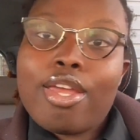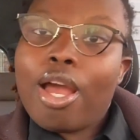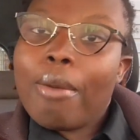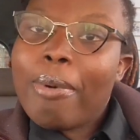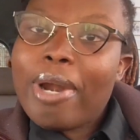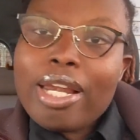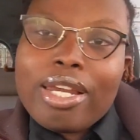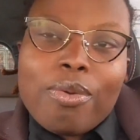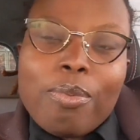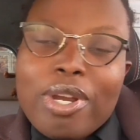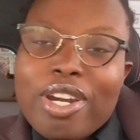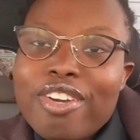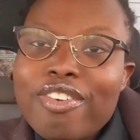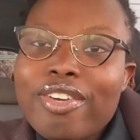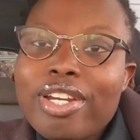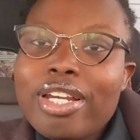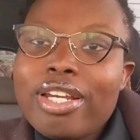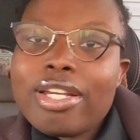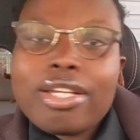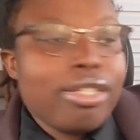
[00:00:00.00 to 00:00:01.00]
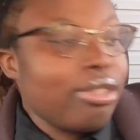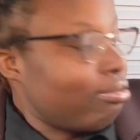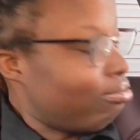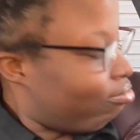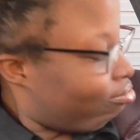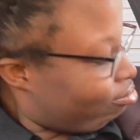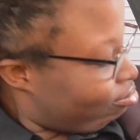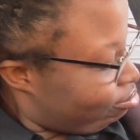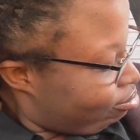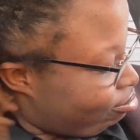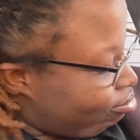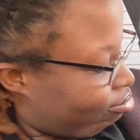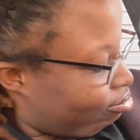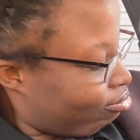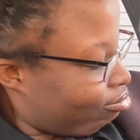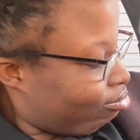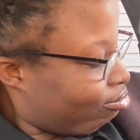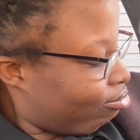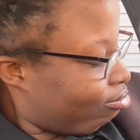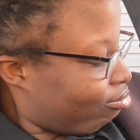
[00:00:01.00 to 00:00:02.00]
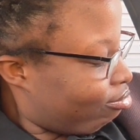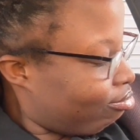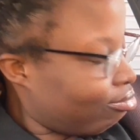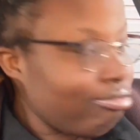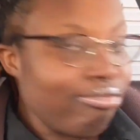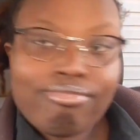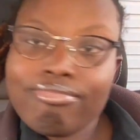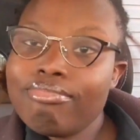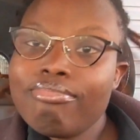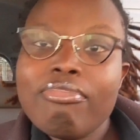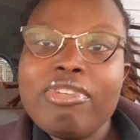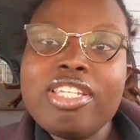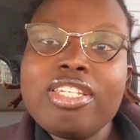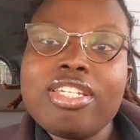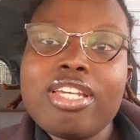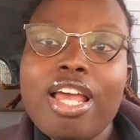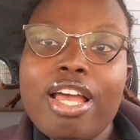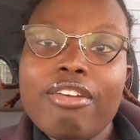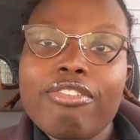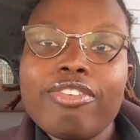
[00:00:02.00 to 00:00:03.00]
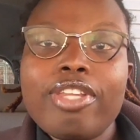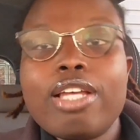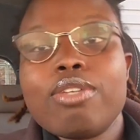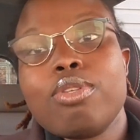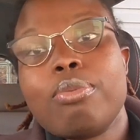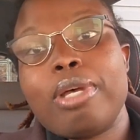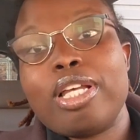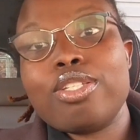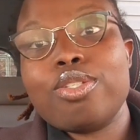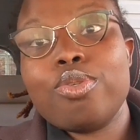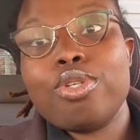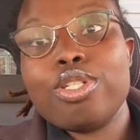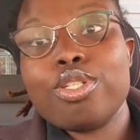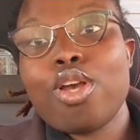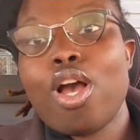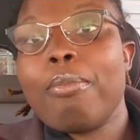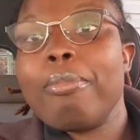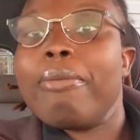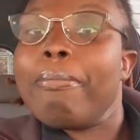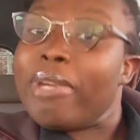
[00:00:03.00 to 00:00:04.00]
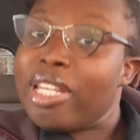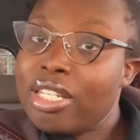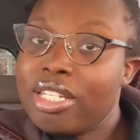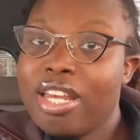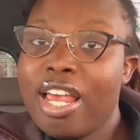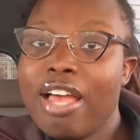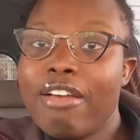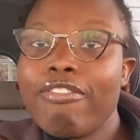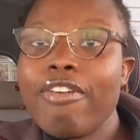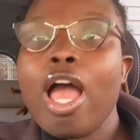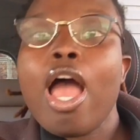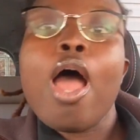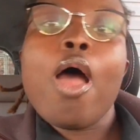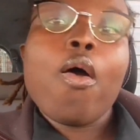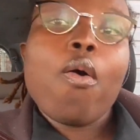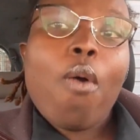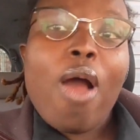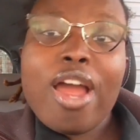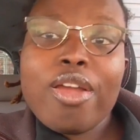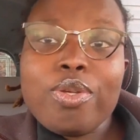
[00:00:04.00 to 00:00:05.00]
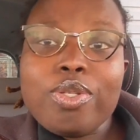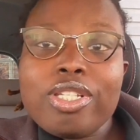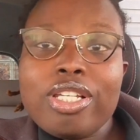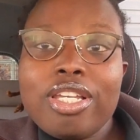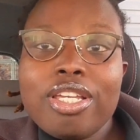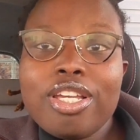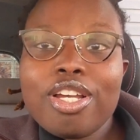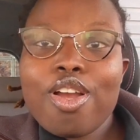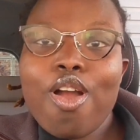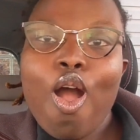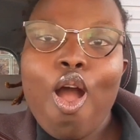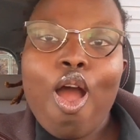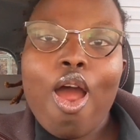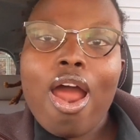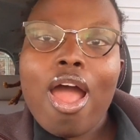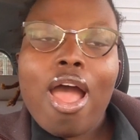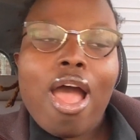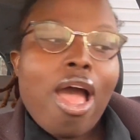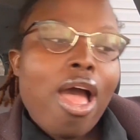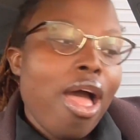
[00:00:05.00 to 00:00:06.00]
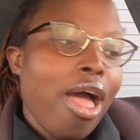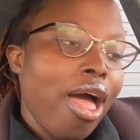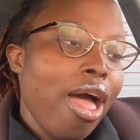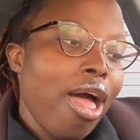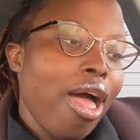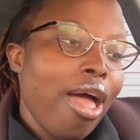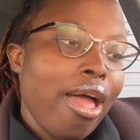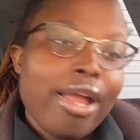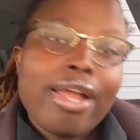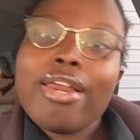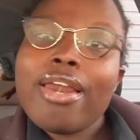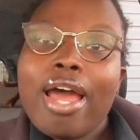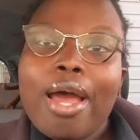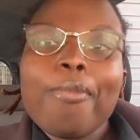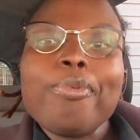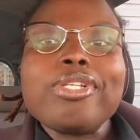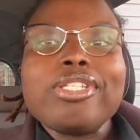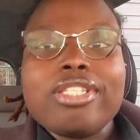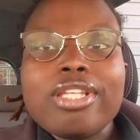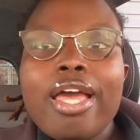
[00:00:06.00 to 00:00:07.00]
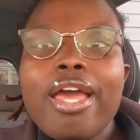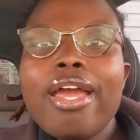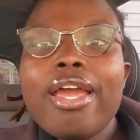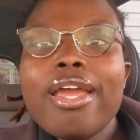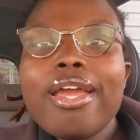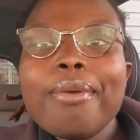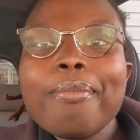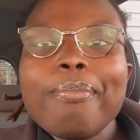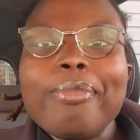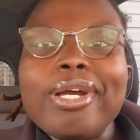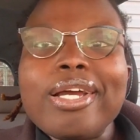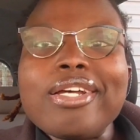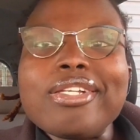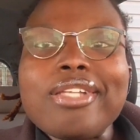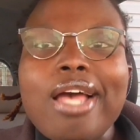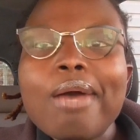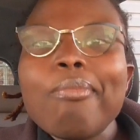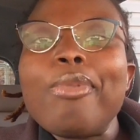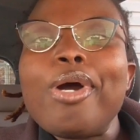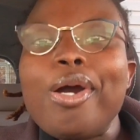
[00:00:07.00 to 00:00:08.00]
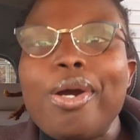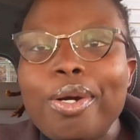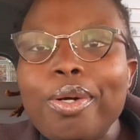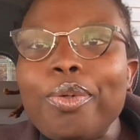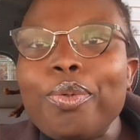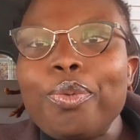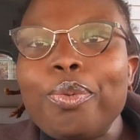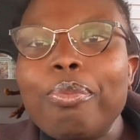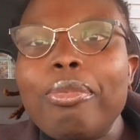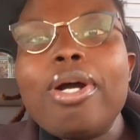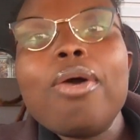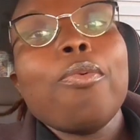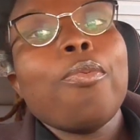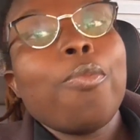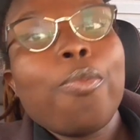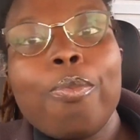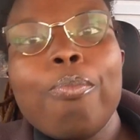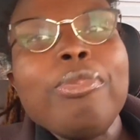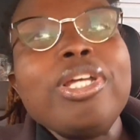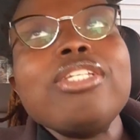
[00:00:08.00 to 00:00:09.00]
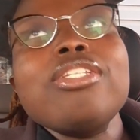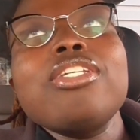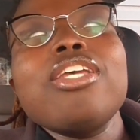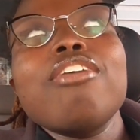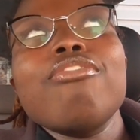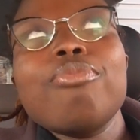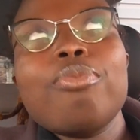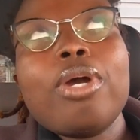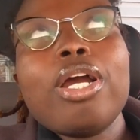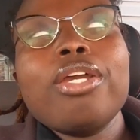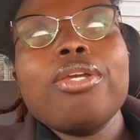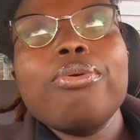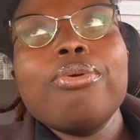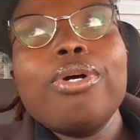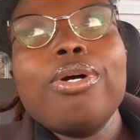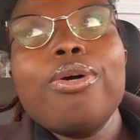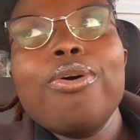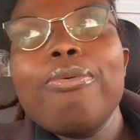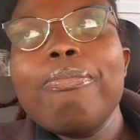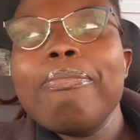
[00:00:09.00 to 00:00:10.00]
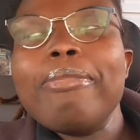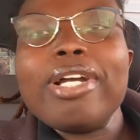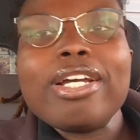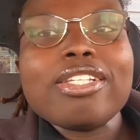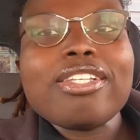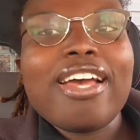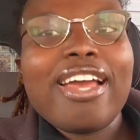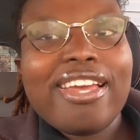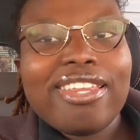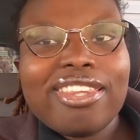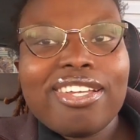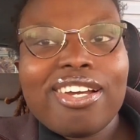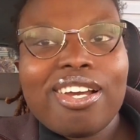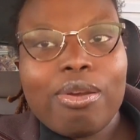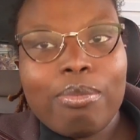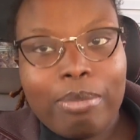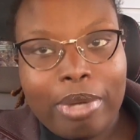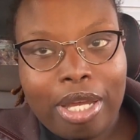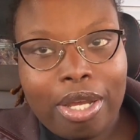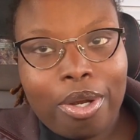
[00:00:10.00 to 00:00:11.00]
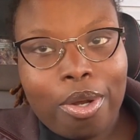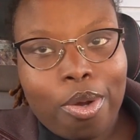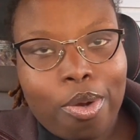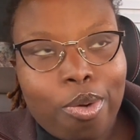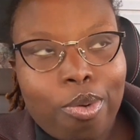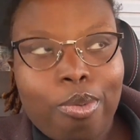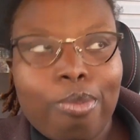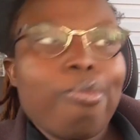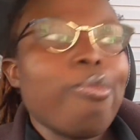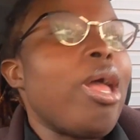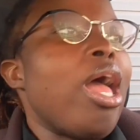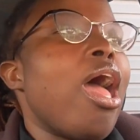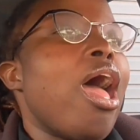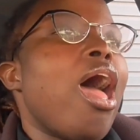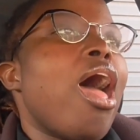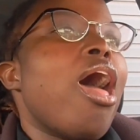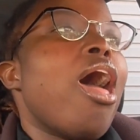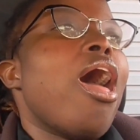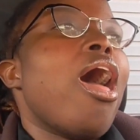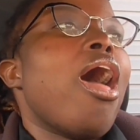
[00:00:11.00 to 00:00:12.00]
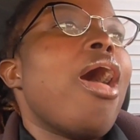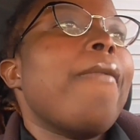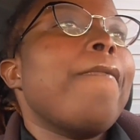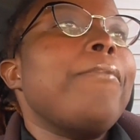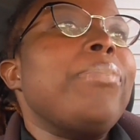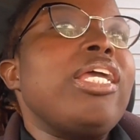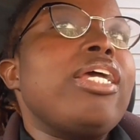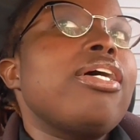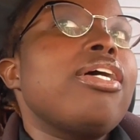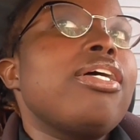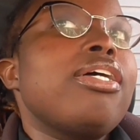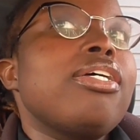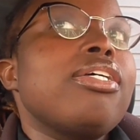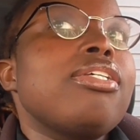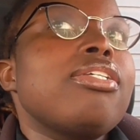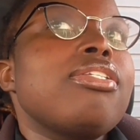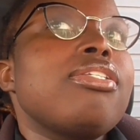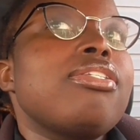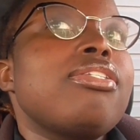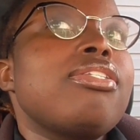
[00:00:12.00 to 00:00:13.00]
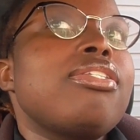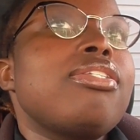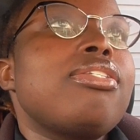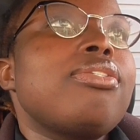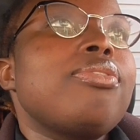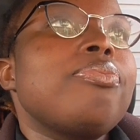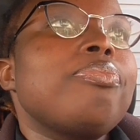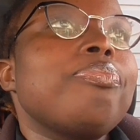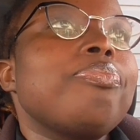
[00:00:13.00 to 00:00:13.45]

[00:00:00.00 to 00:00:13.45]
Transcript: Y'all probably wondering, Miss Jeff, that's what my students call me. Miss Jeff, why are you still in your car? And I would say, because I'm home. Miss Jeff, why are you home? Because I had to come back home. Because...